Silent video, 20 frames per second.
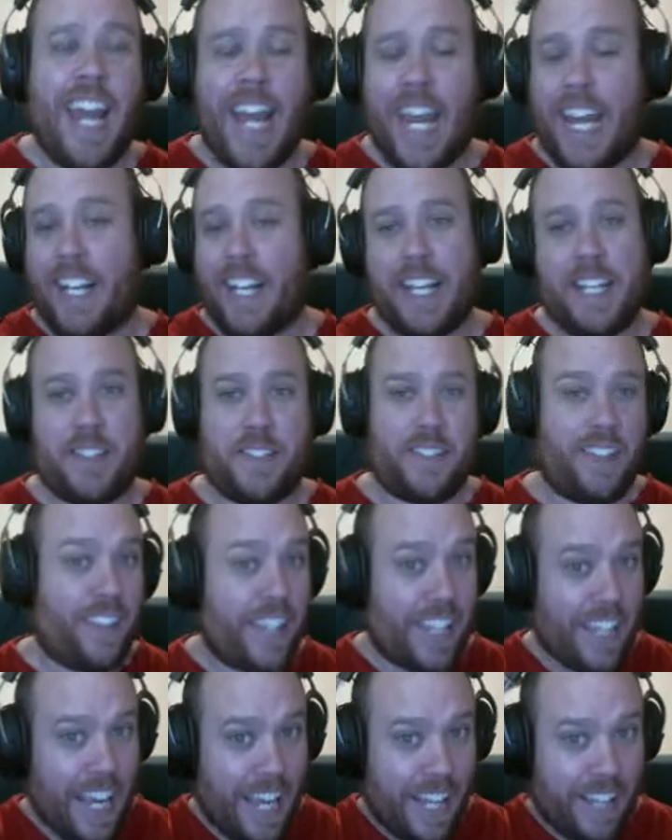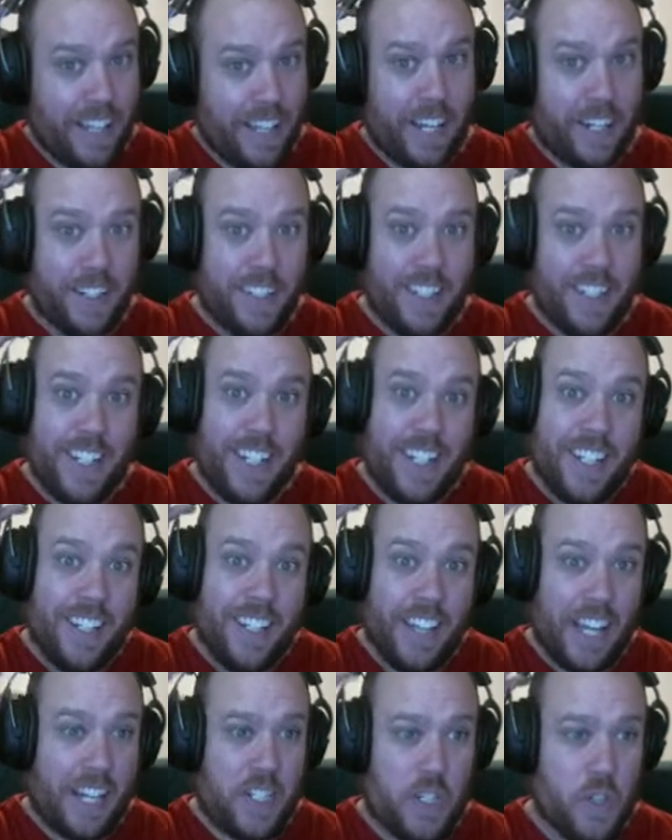And he's selling out
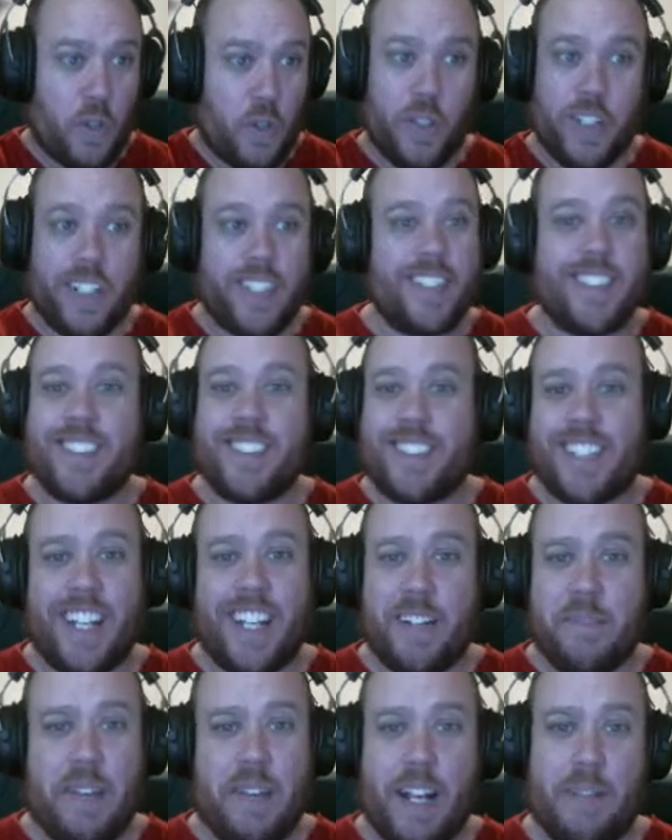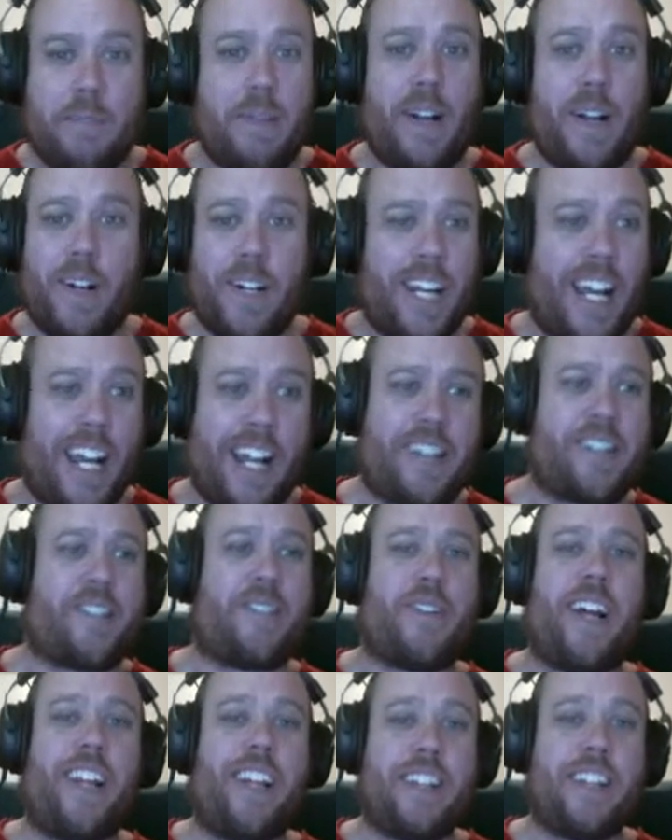like tours in America and
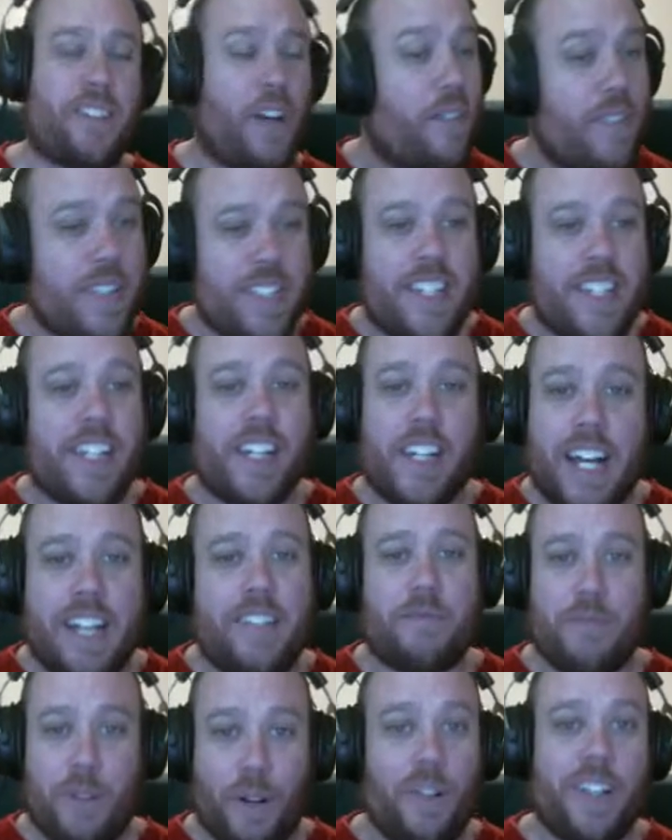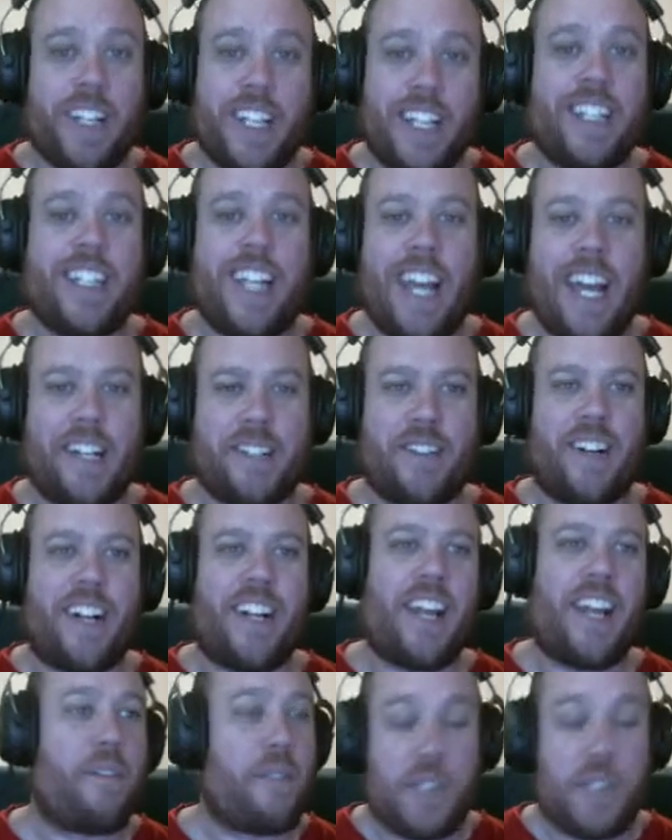Australia. So obviously the guy's rolling in cash
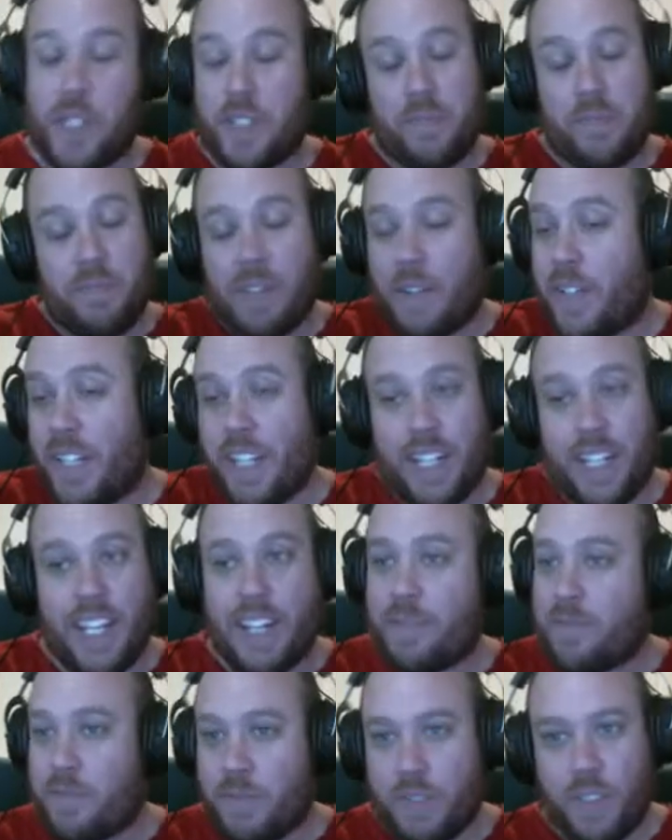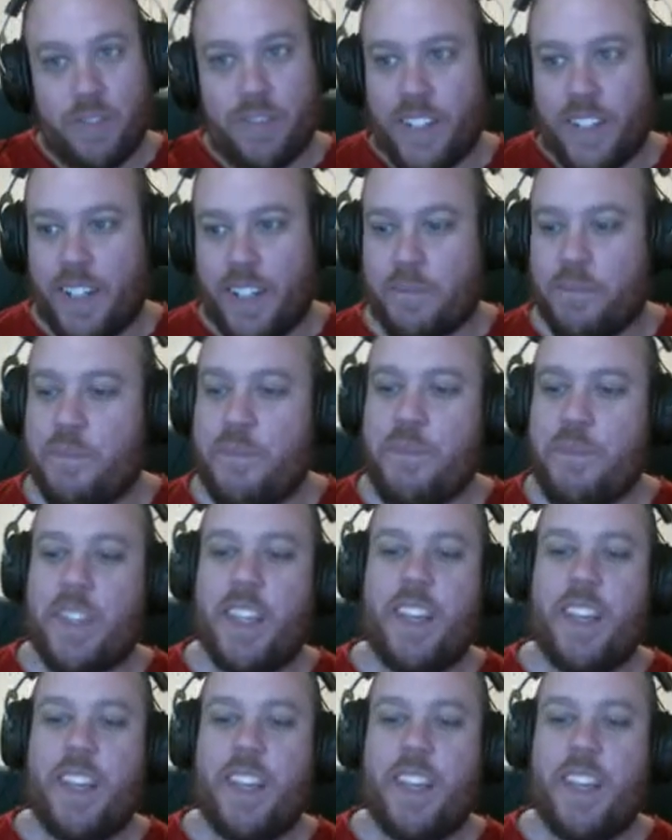right now, which is, again, good for him.